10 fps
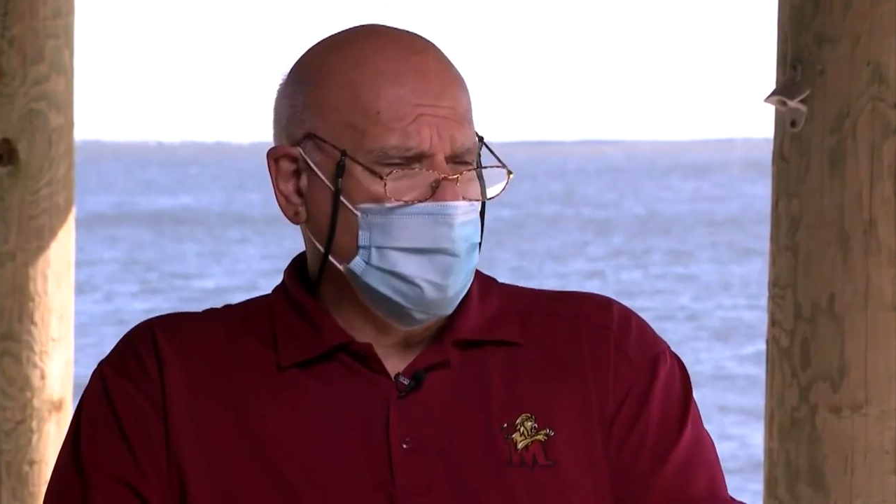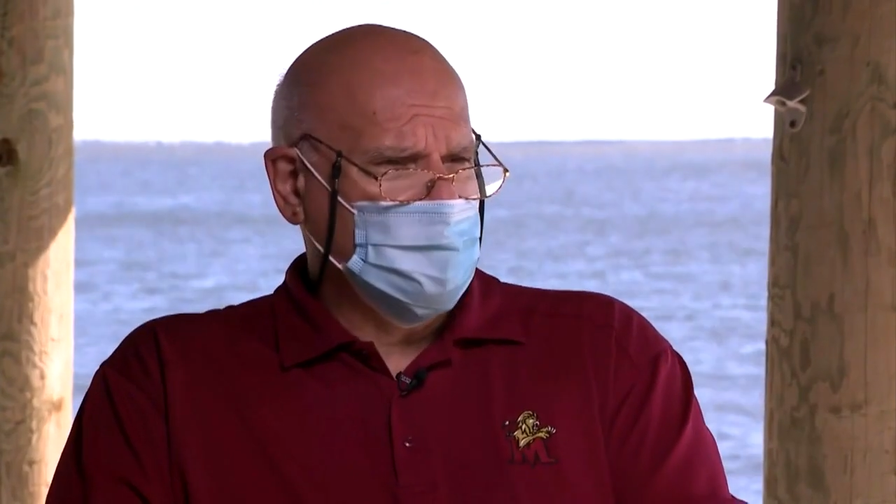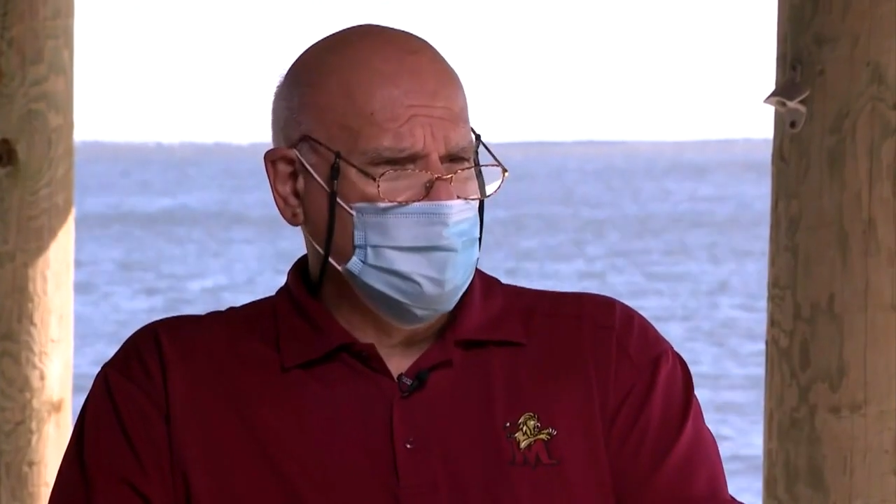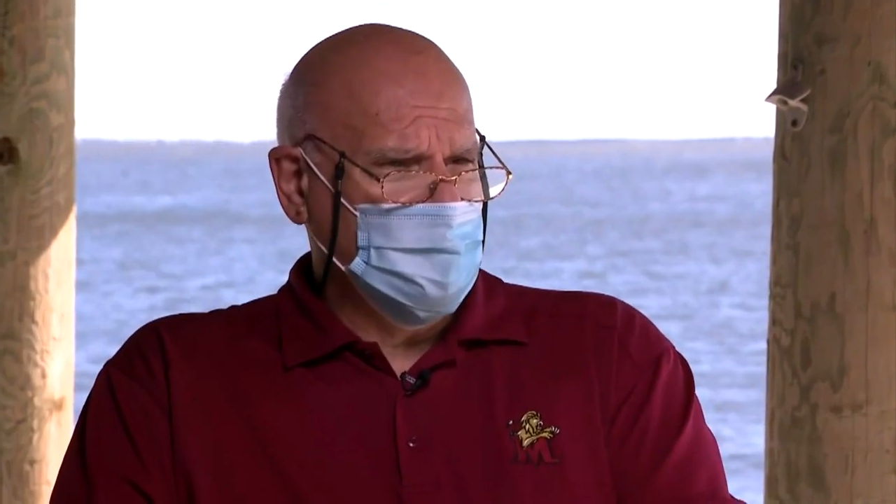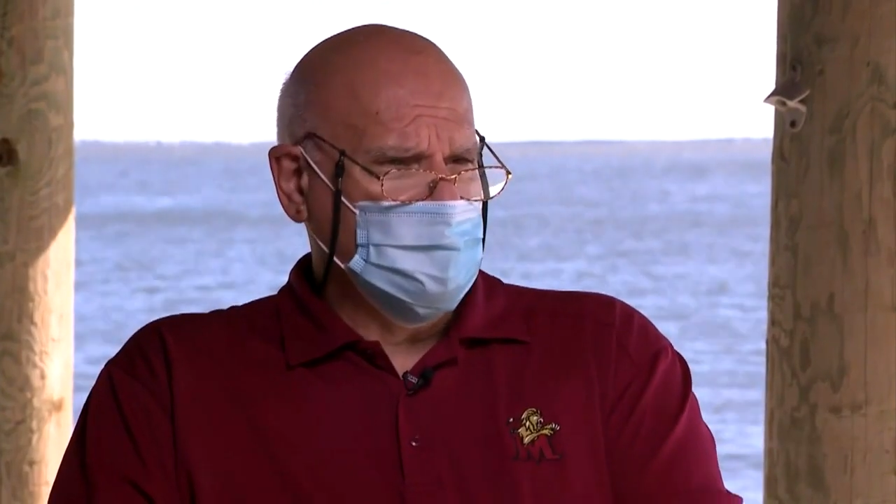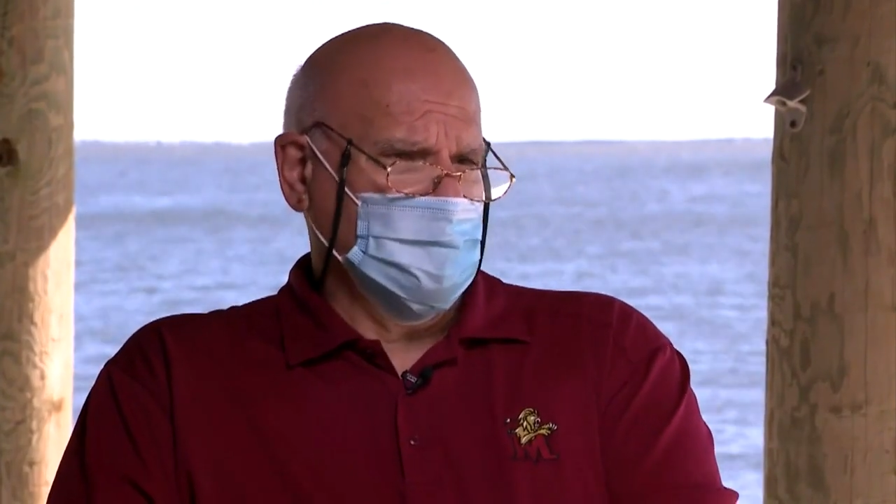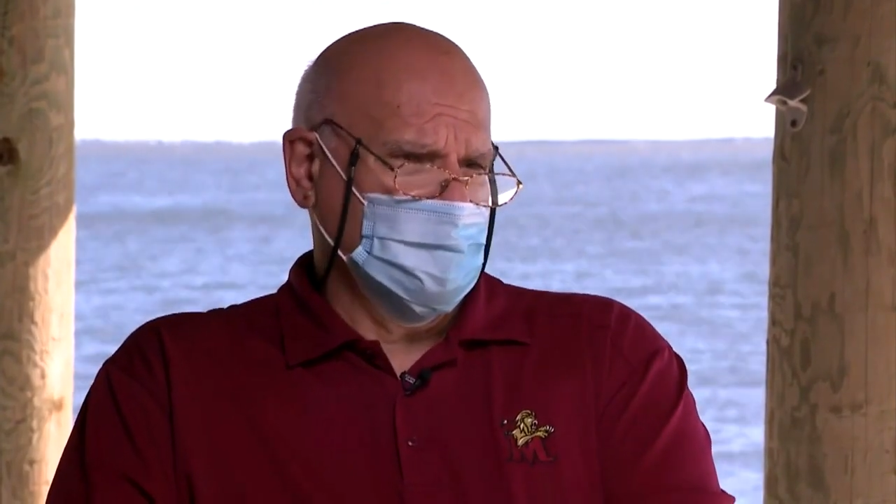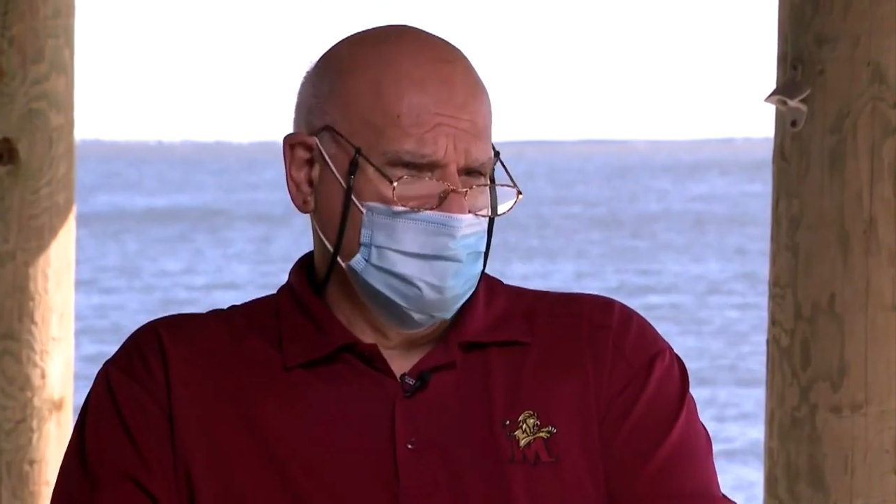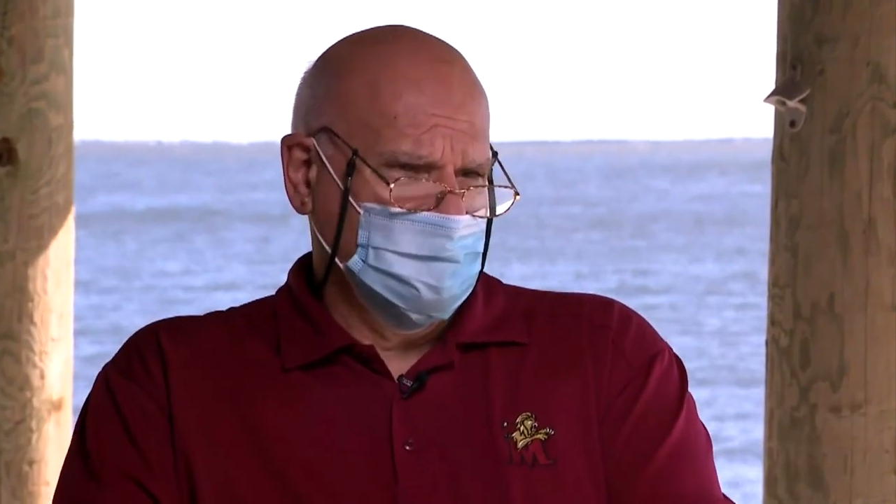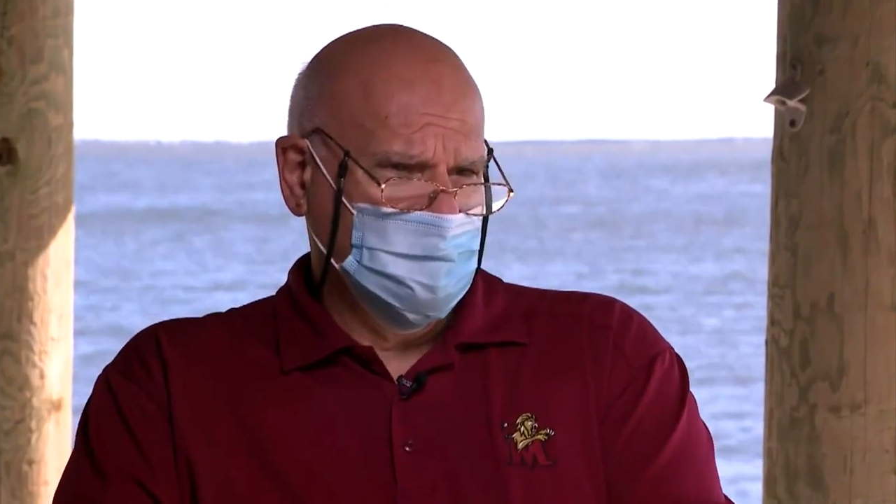optimistic.